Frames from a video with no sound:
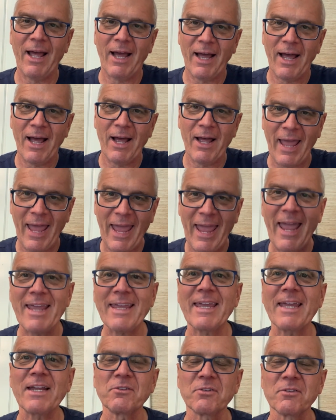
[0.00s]

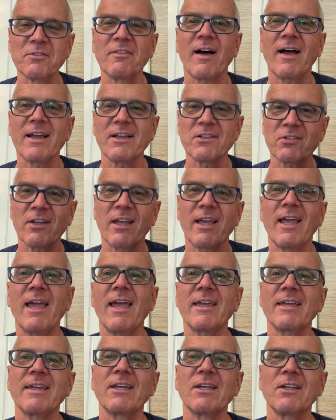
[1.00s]
hanging device, a
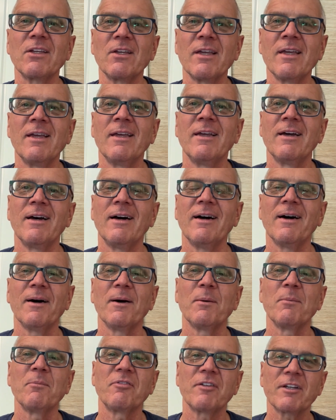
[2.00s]
hanging
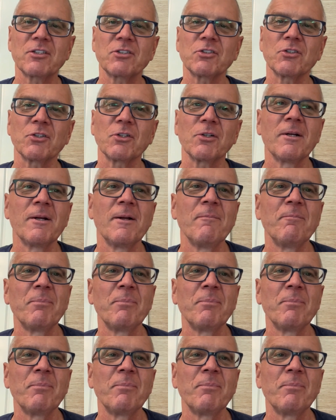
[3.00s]
fixture,